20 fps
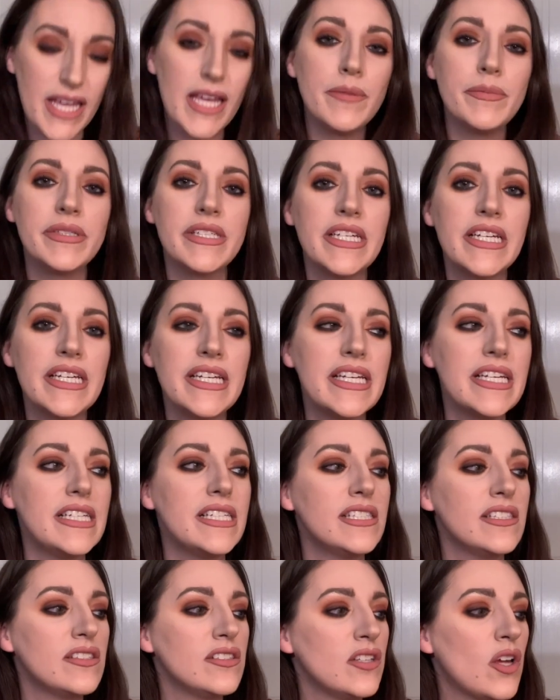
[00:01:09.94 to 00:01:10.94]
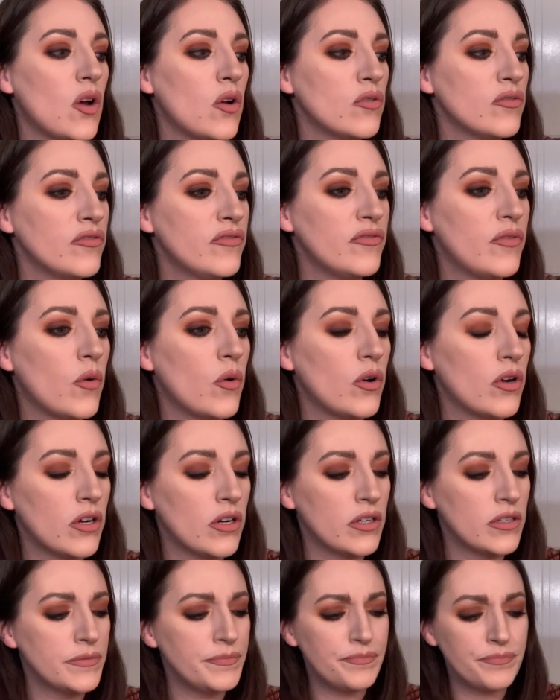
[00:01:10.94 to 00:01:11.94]
Ipsy is known
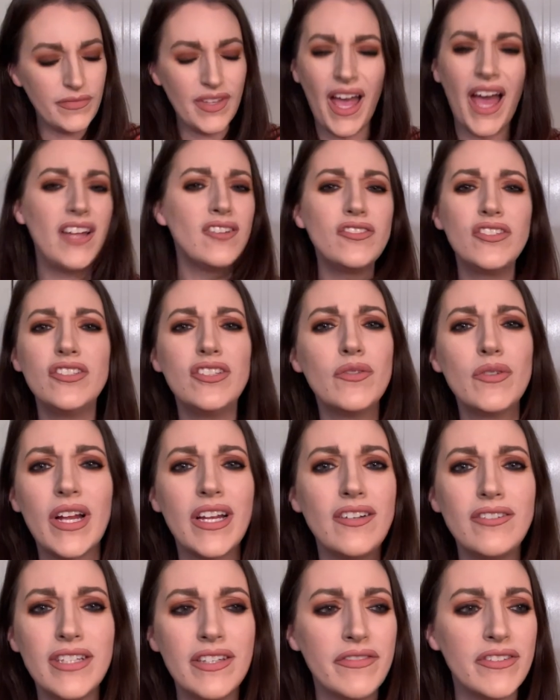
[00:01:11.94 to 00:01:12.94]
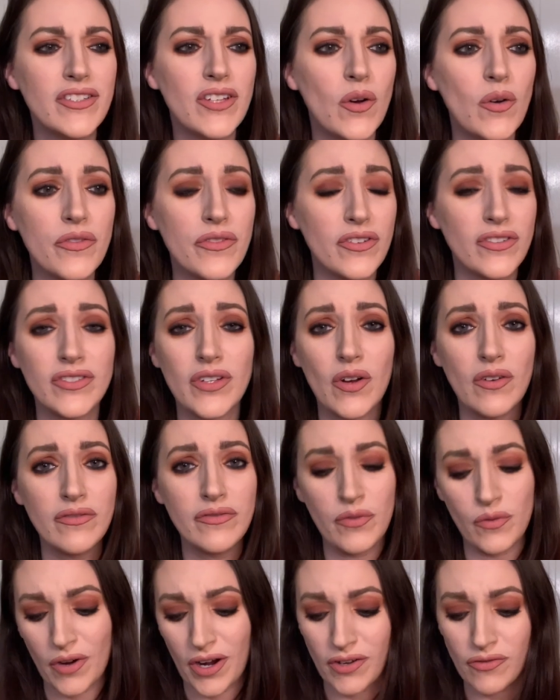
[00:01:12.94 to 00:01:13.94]
for, I don't, you know, I don't even know what they're known
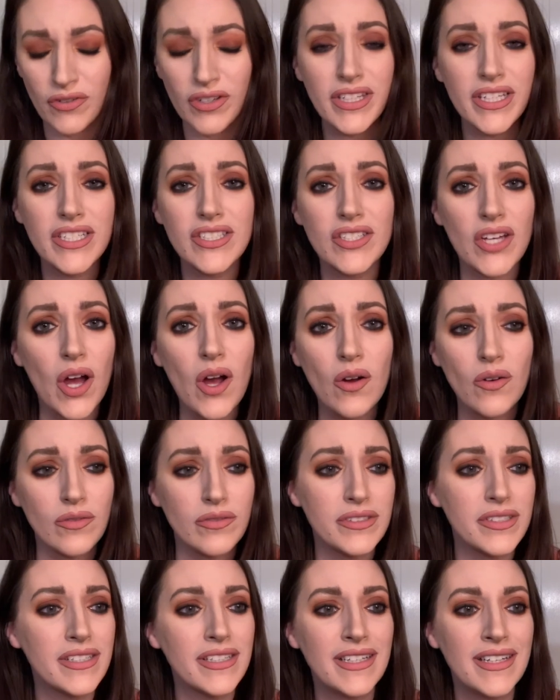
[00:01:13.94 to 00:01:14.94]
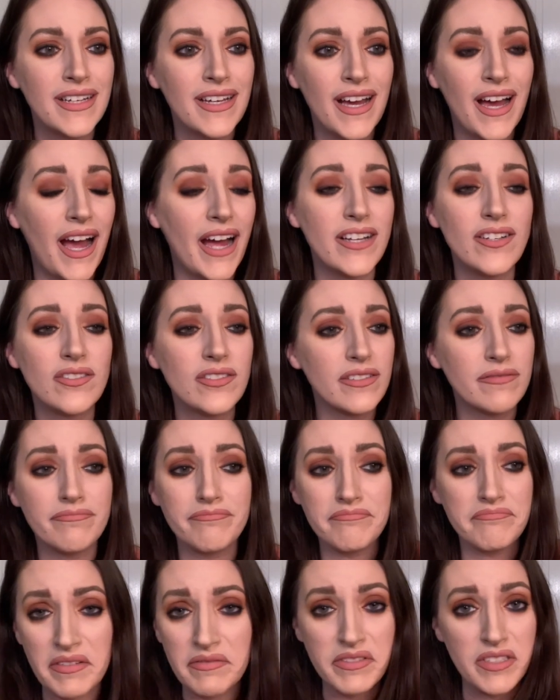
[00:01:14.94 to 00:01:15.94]
for. I really don't. I don't
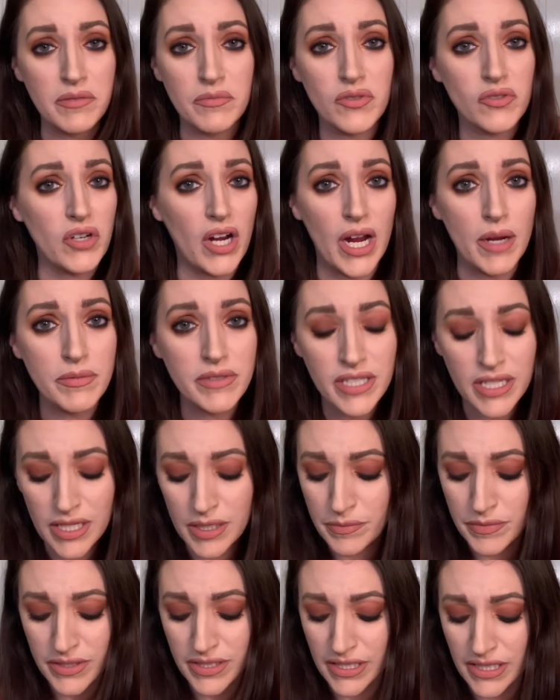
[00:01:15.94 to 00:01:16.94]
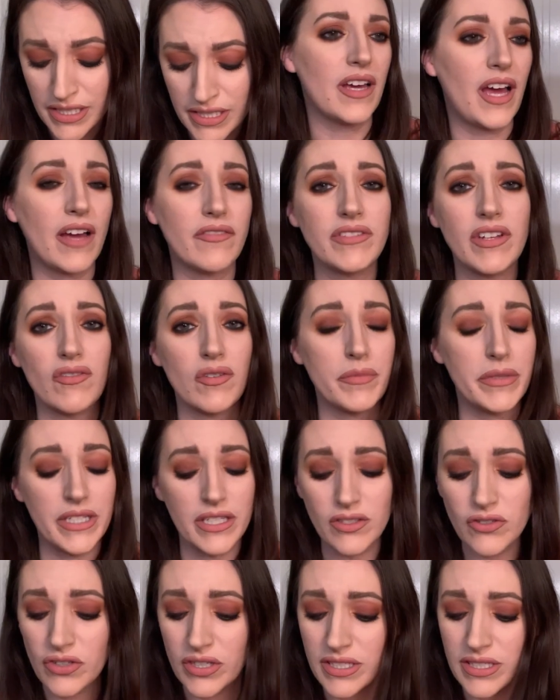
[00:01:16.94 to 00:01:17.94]
subscribe to Ipsy. I've never been
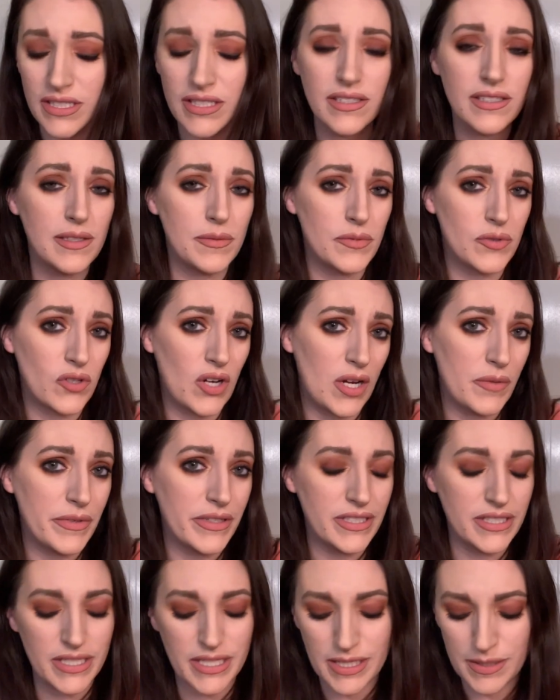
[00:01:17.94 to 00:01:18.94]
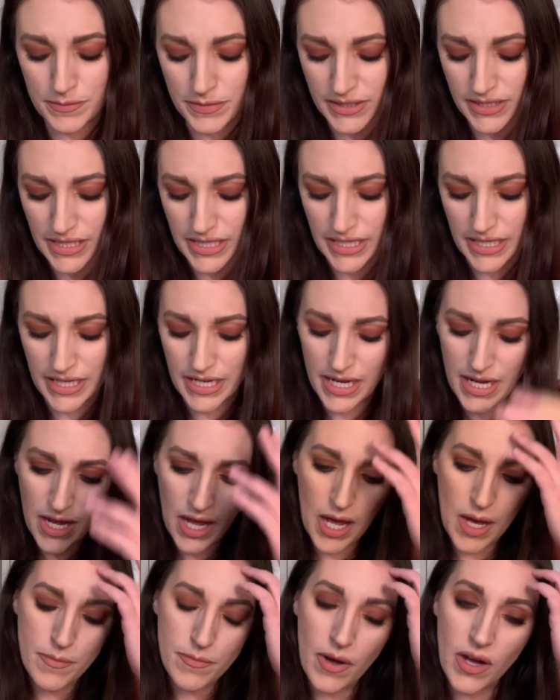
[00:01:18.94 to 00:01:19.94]
interested in subscribing to Ipsy.
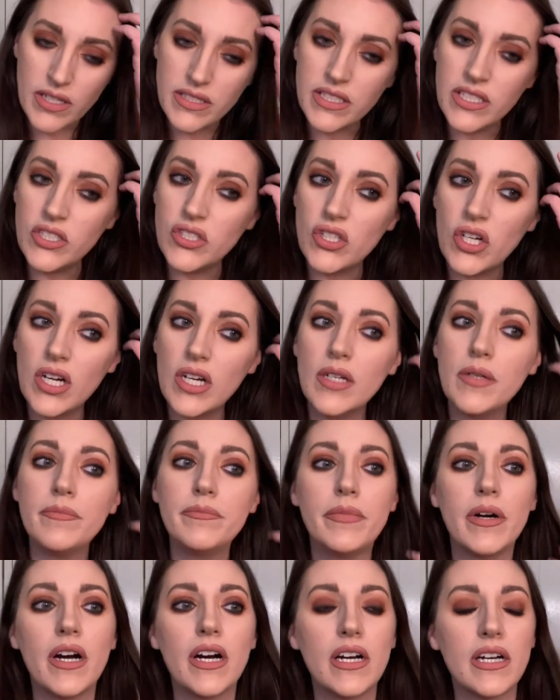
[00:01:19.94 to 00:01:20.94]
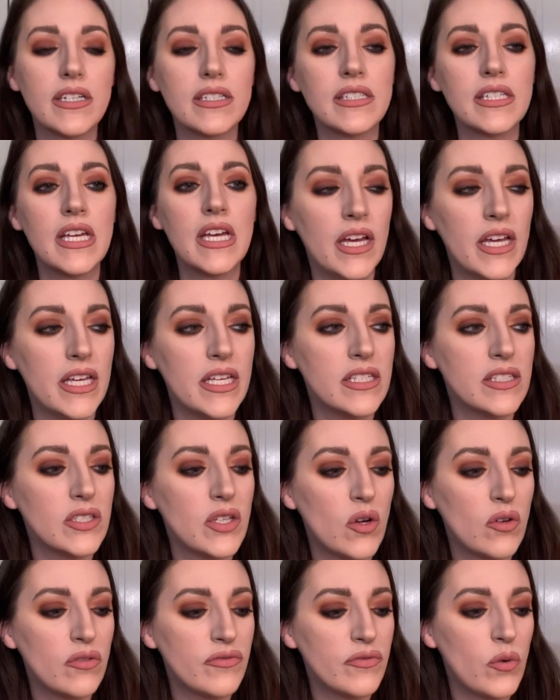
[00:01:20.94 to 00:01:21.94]
BoxyCharm box is
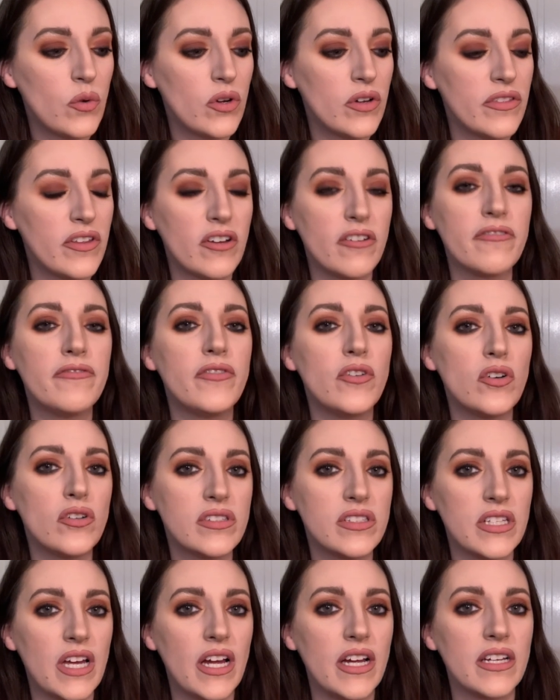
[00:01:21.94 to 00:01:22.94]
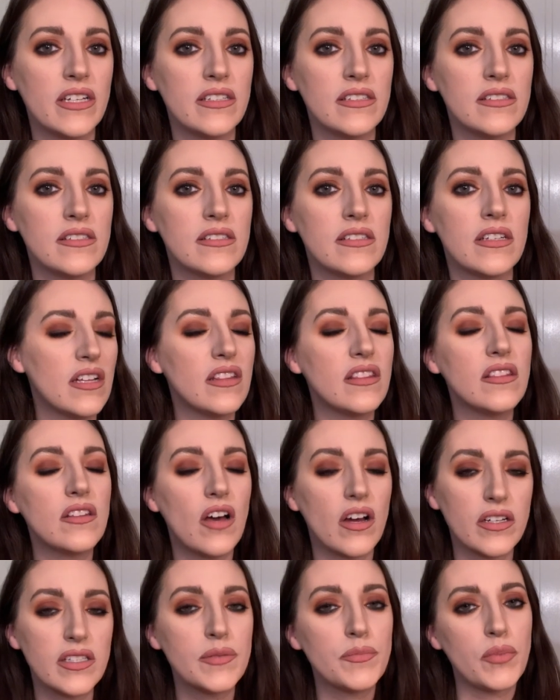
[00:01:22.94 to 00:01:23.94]
known for their full-sized
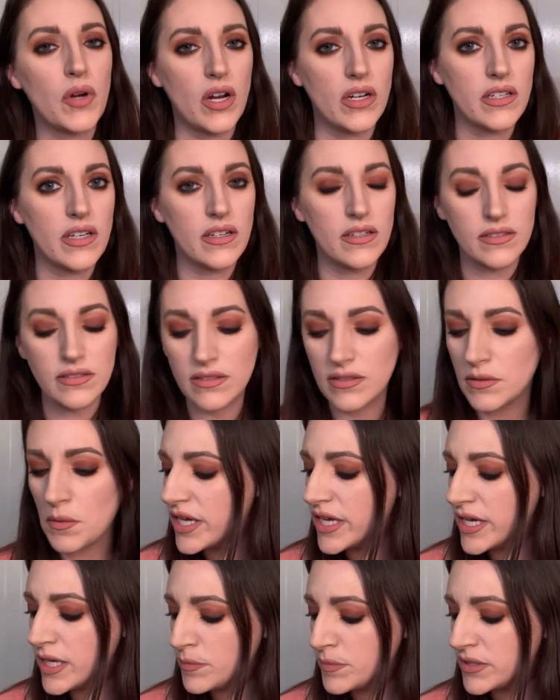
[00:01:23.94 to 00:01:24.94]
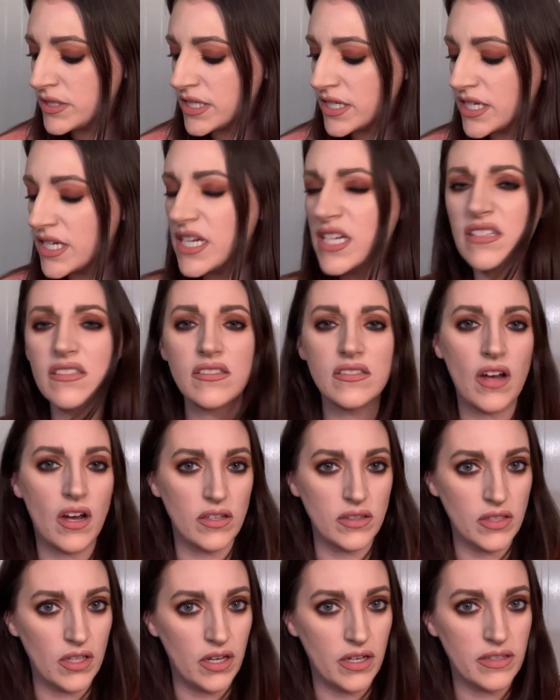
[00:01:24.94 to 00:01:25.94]
Luxe products. Ipsy is
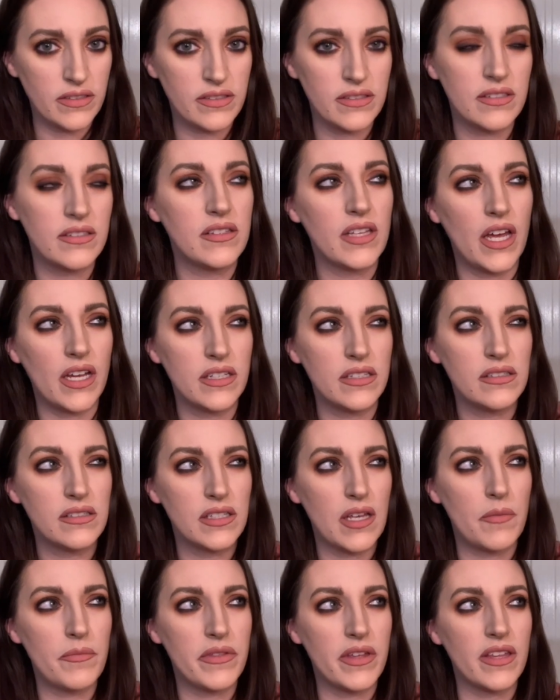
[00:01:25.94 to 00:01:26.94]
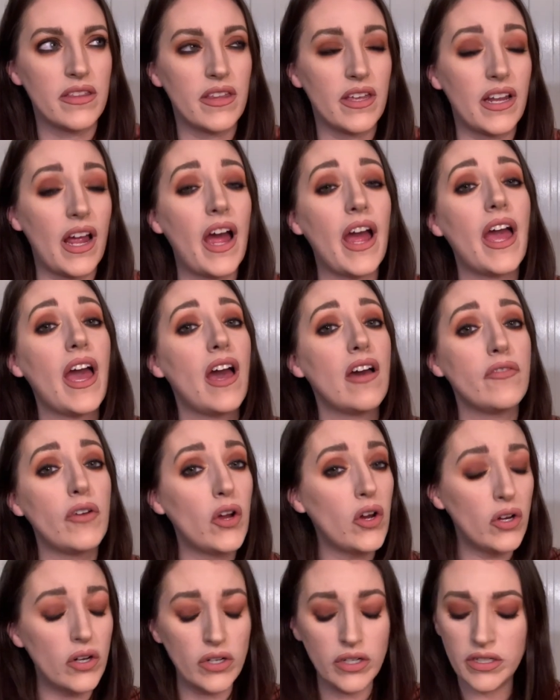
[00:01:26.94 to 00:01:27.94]
not Luxe. That is something that I have
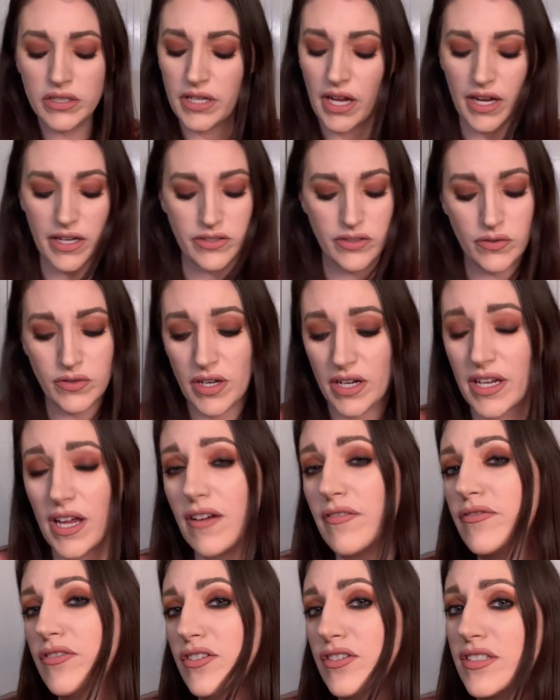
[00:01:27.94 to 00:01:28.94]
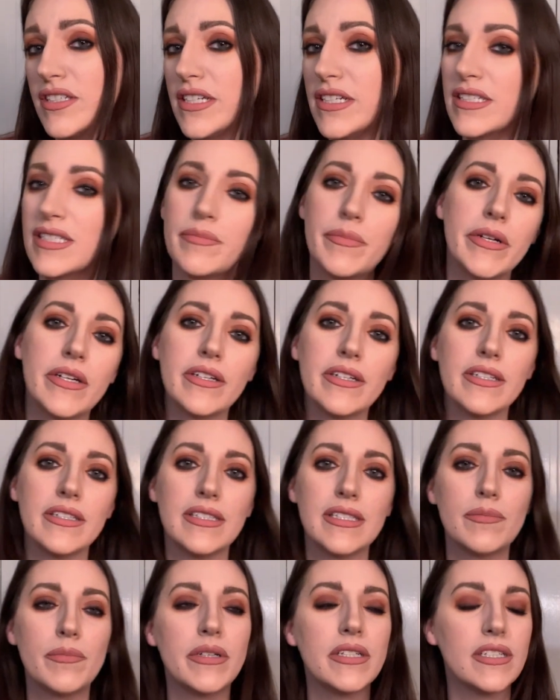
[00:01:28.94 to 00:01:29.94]
heard. I do not have first-hand
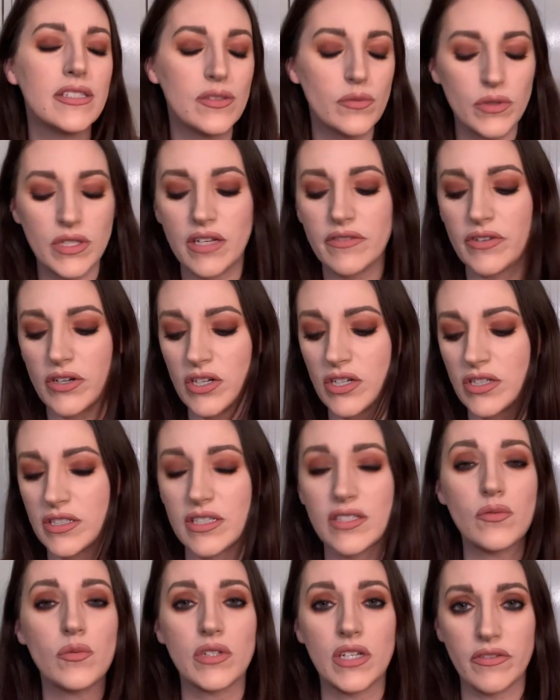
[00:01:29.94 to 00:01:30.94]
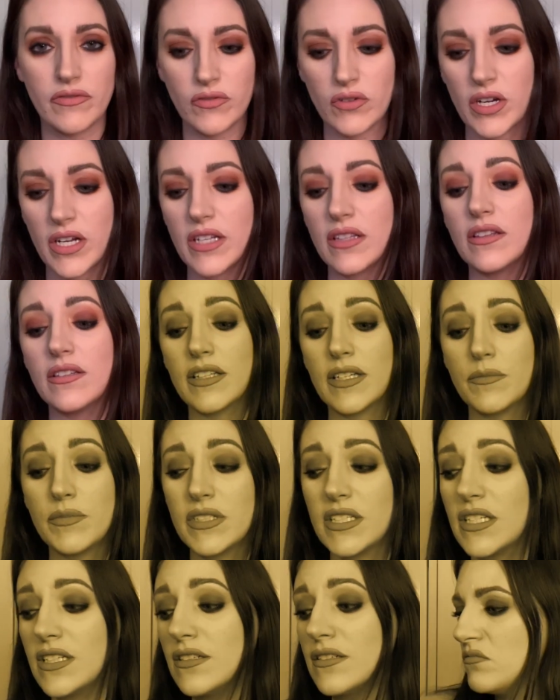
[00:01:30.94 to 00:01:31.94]
experience, but it's what I've heard, it's what I've read.
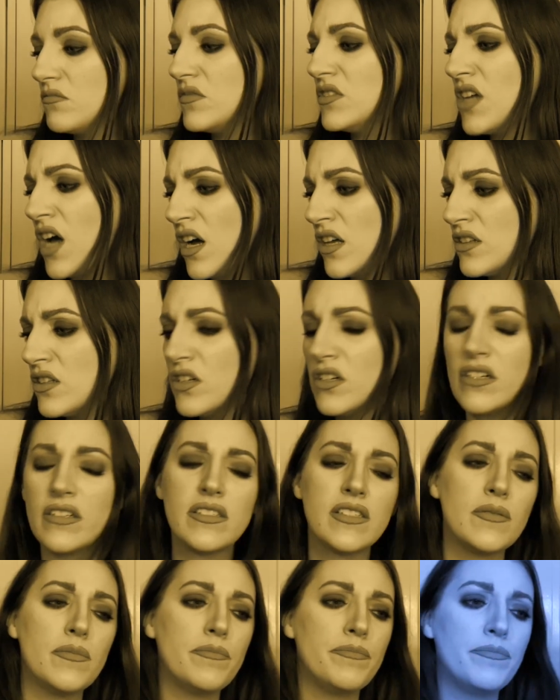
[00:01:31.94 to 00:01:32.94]
Ipsy is not Luxe.